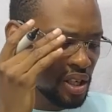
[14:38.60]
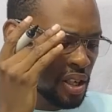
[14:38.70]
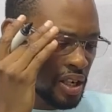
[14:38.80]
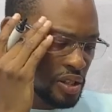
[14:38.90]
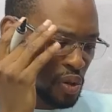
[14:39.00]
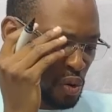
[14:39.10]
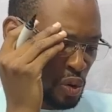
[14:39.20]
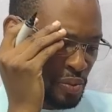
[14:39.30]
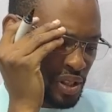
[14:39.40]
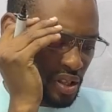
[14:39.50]
8
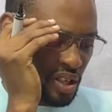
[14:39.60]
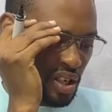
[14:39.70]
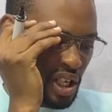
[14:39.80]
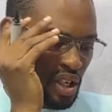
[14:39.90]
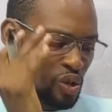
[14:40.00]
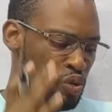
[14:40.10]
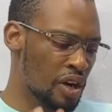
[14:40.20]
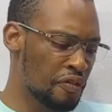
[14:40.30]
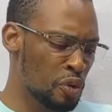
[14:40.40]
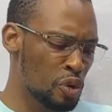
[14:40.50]
ohms,
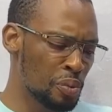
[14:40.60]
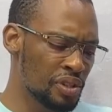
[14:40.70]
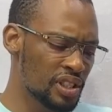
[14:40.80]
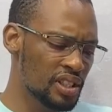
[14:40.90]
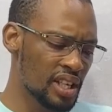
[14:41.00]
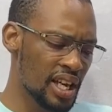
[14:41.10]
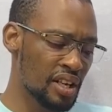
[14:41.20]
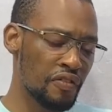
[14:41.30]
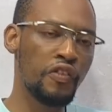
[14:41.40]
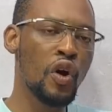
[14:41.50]
12 ohms, and
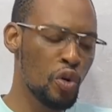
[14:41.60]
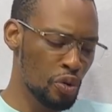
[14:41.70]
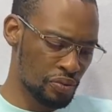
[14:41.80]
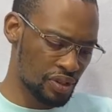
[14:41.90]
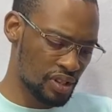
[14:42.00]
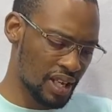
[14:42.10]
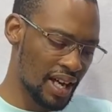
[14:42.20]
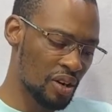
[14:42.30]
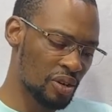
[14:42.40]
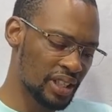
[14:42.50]
4 ohms
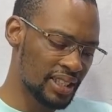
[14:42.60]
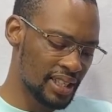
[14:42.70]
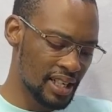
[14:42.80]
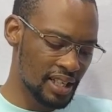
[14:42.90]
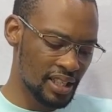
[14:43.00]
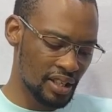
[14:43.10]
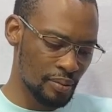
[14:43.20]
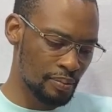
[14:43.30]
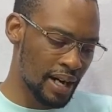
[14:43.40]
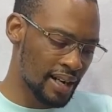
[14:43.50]
are connected in
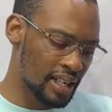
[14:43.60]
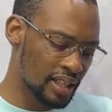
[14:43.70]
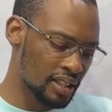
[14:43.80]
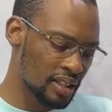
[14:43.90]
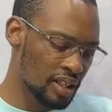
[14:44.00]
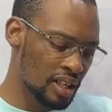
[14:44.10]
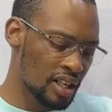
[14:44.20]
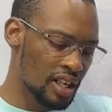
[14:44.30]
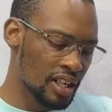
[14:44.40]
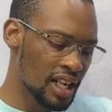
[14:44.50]
parallel.
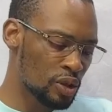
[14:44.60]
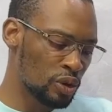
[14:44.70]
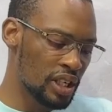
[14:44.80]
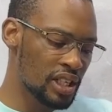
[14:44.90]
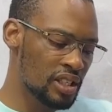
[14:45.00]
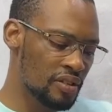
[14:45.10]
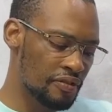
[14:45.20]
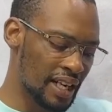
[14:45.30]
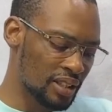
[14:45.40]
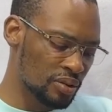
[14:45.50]
Calculate the
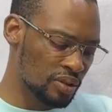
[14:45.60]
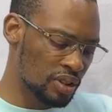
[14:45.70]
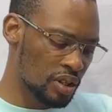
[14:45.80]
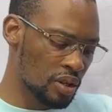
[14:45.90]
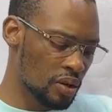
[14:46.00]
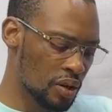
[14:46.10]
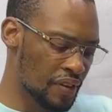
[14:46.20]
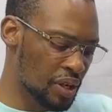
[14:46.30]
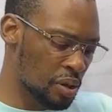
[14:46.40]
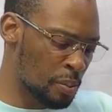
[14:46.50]
value of the
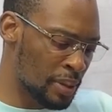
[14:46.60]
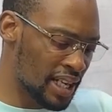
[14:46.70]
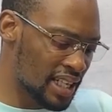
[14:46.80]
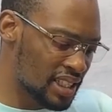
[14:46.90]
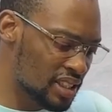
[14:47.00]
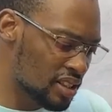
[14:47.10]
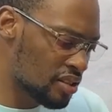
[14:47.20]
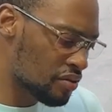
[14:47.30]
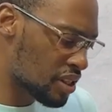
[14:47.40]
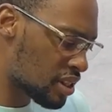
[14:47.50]
combined
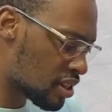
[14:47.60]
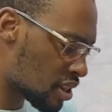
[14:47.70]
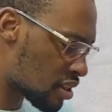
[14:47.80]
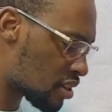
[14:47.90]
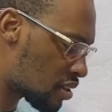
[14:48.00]
resistance.